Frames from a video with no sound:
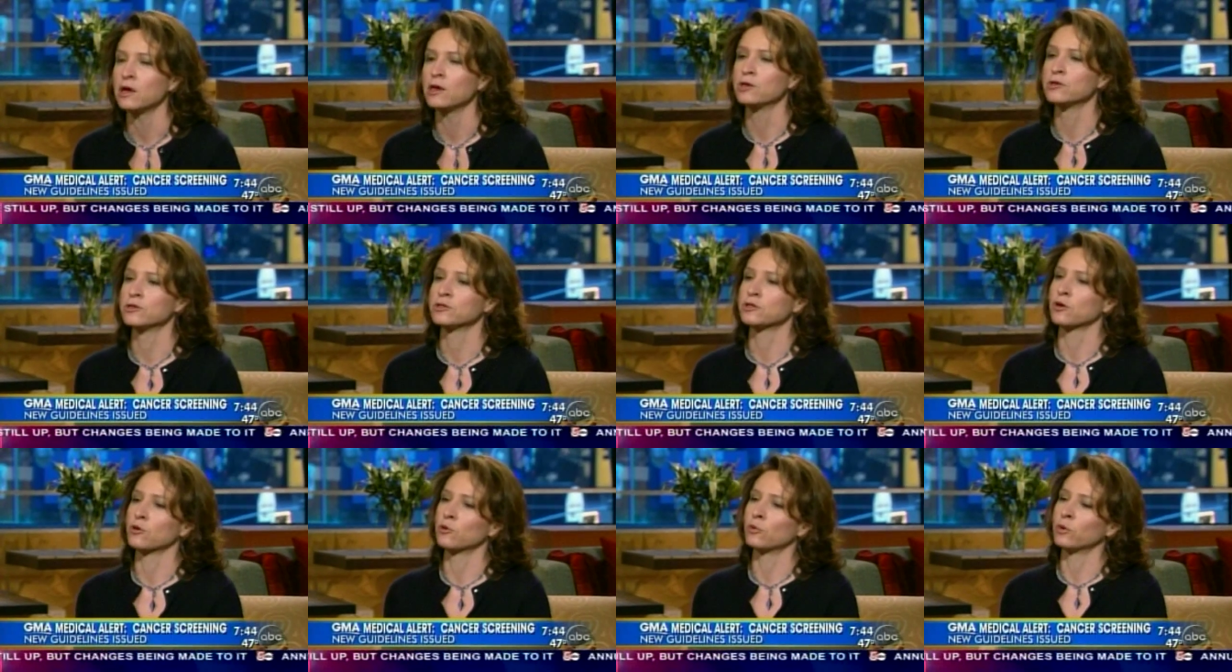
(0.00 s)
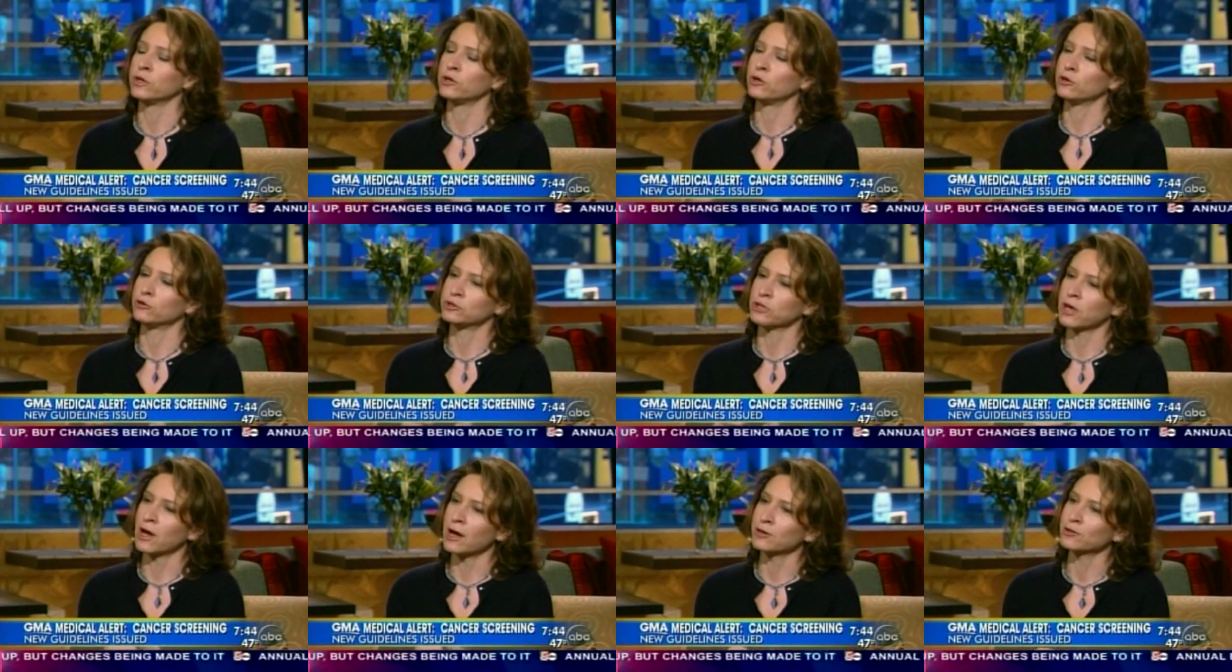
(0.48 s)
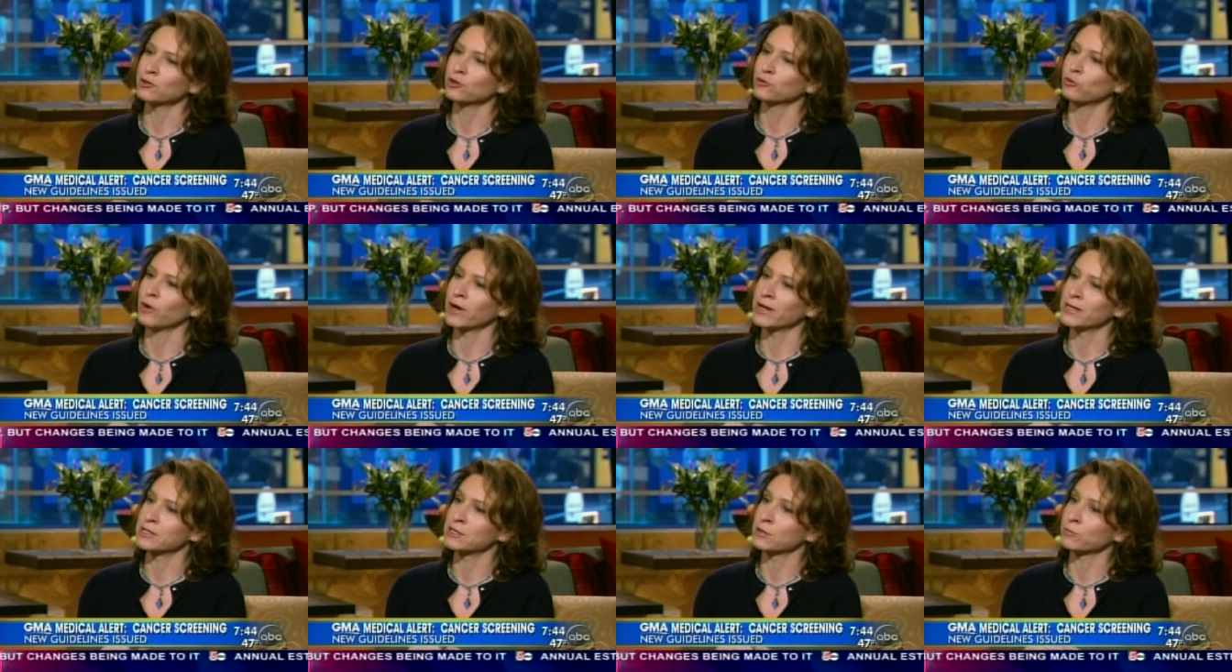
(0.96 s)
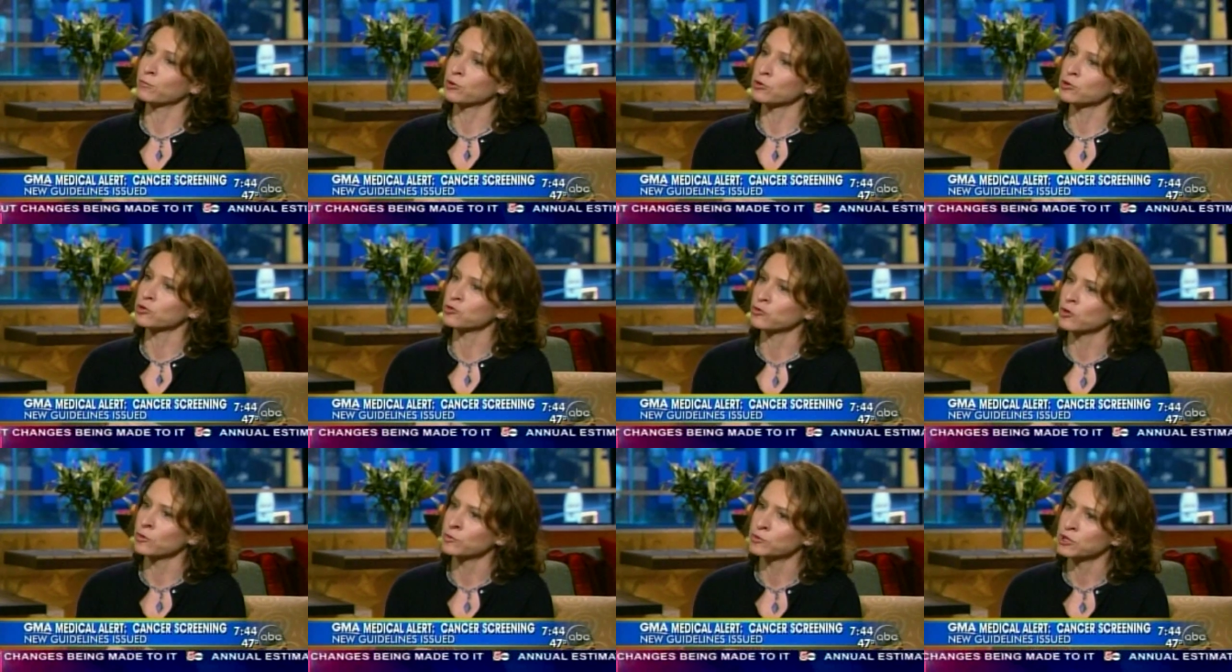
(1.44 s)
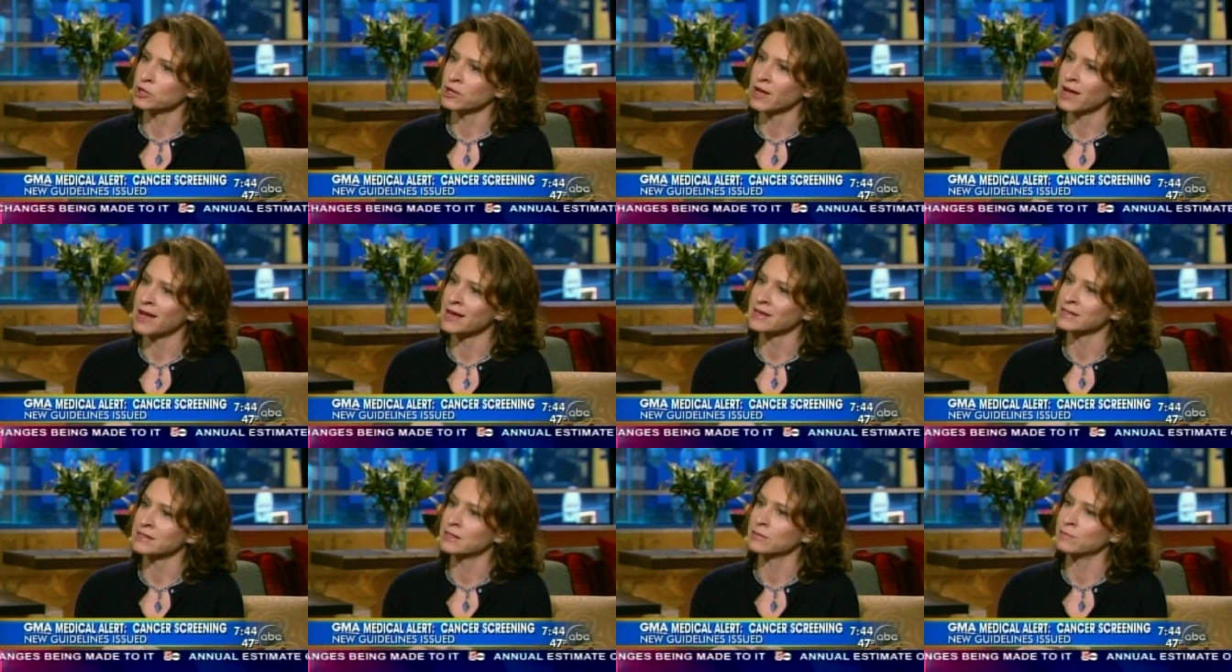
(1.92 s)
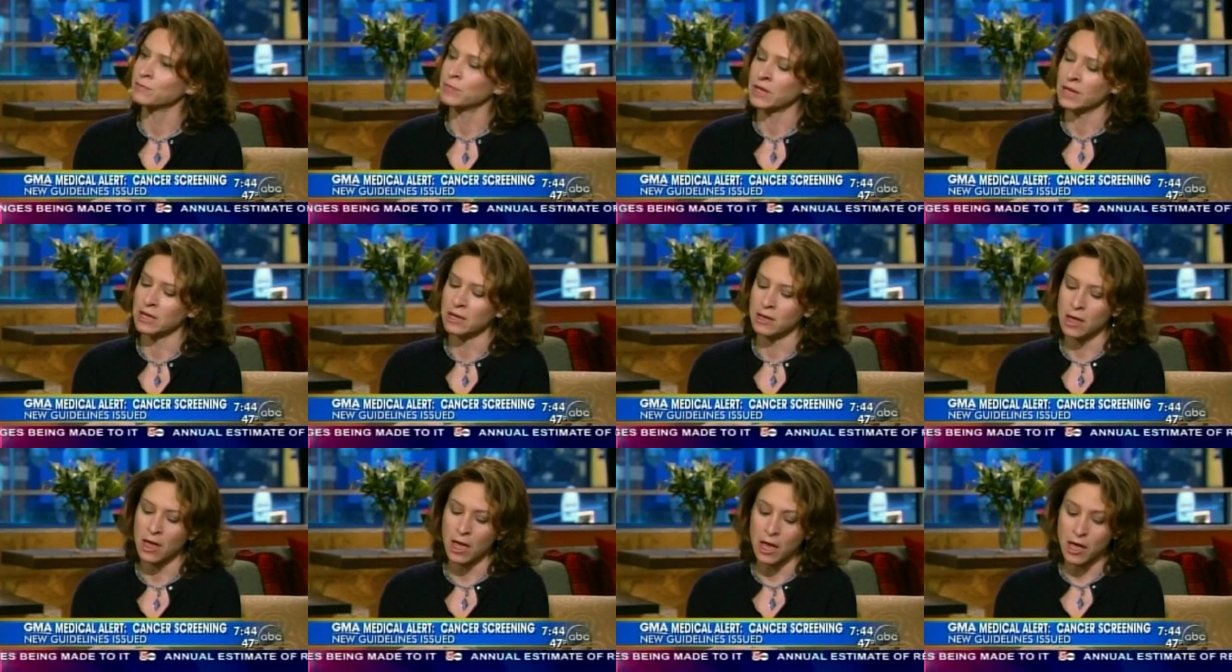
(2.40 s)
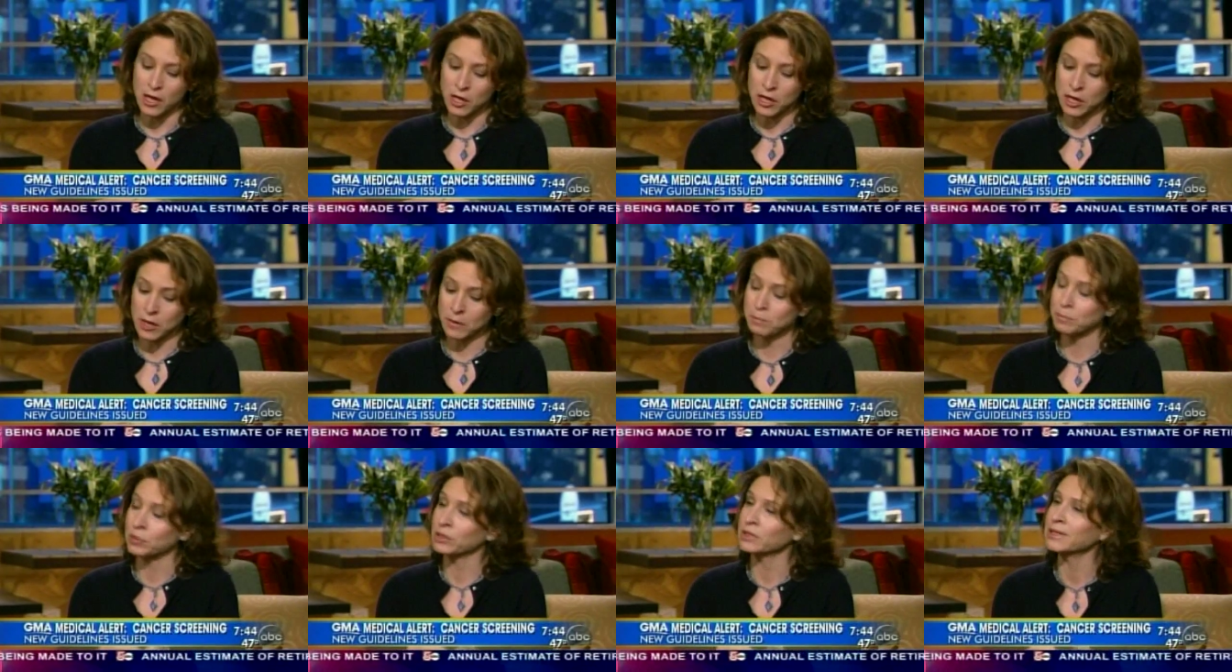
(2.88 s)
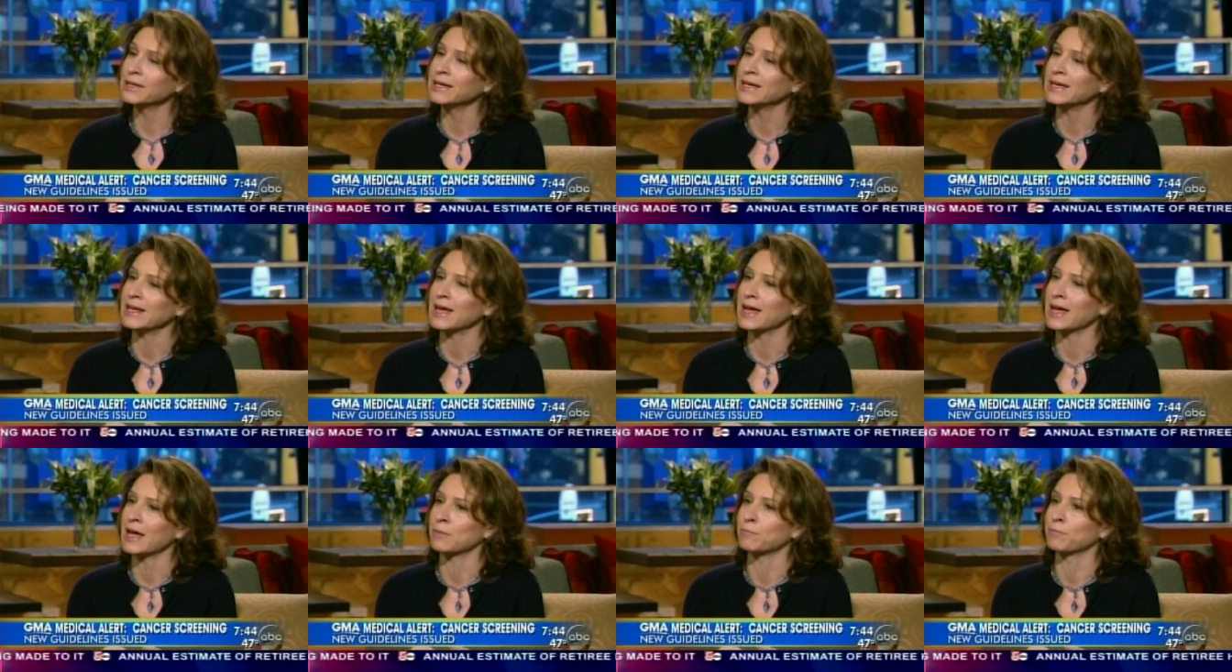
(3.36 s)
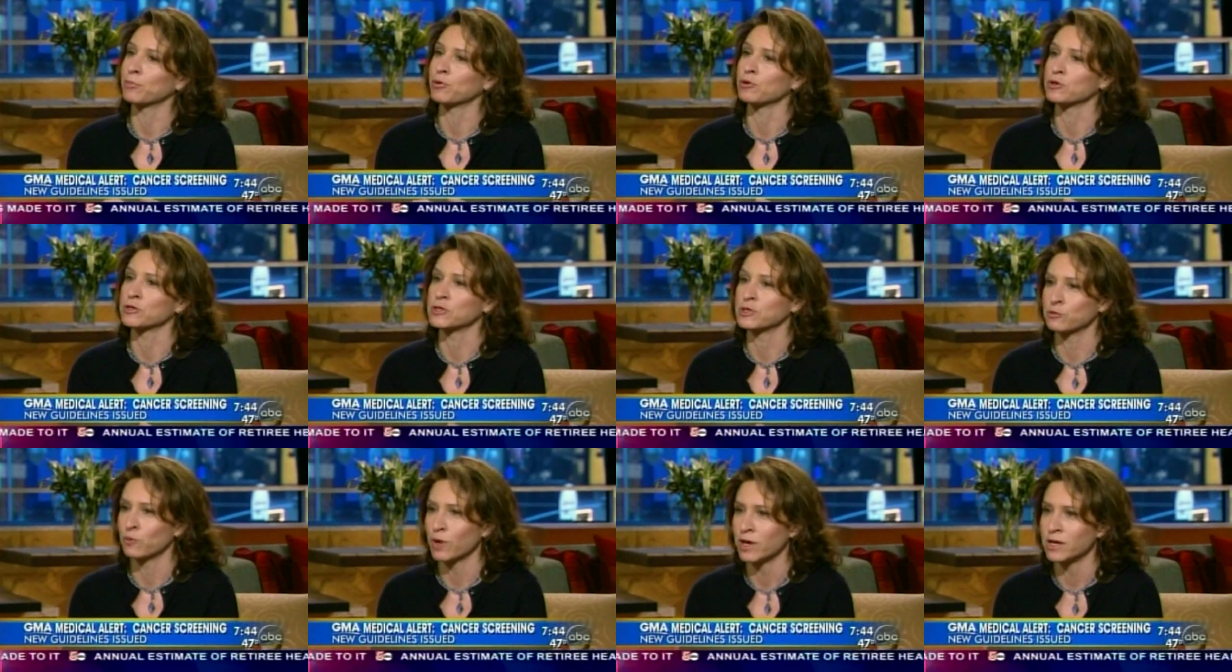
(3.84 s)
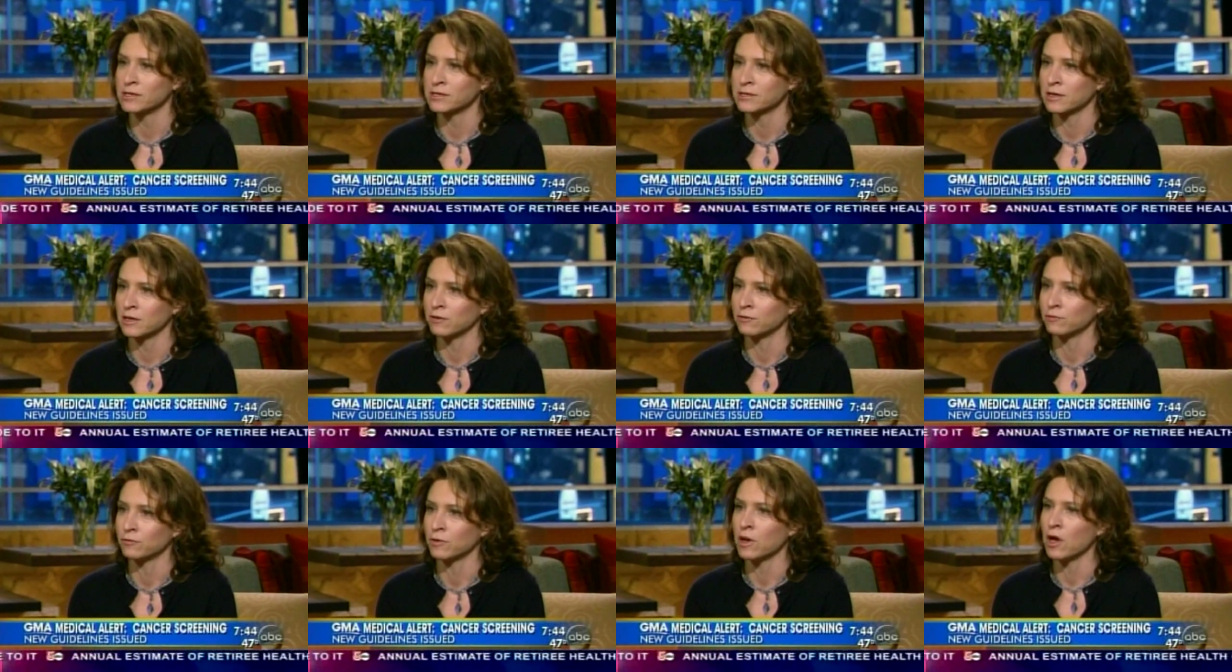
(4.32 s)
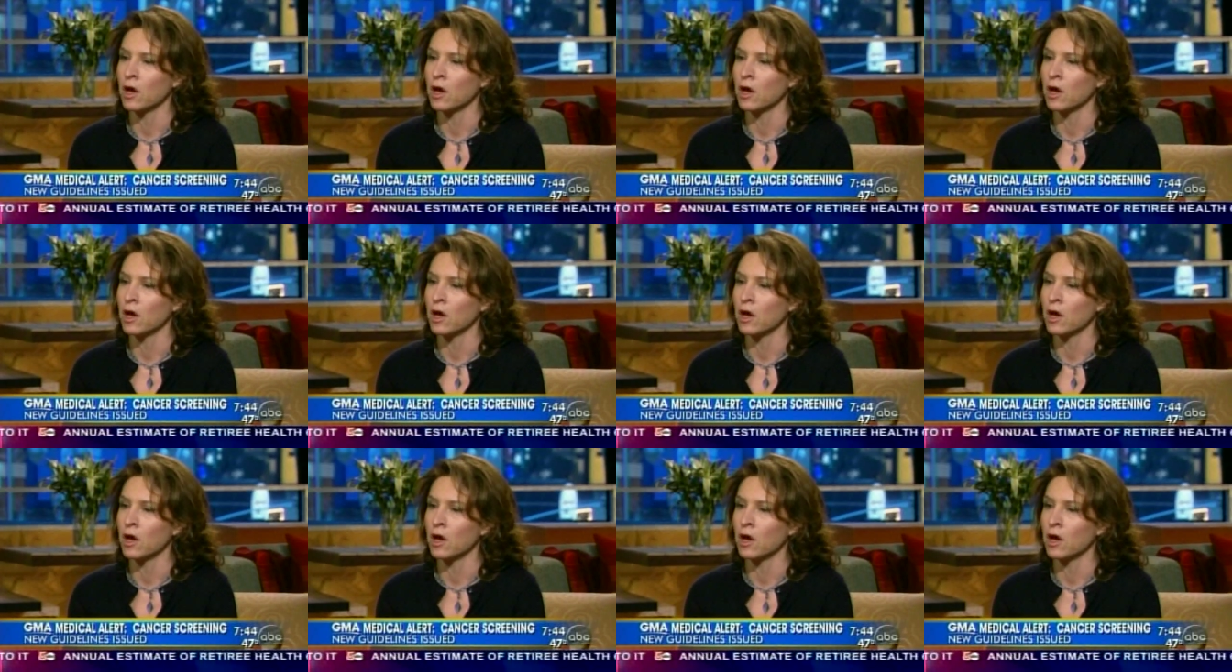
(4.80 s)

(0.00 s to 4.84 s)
So when your doctor writes the prescription, it has to be complete and persuasive.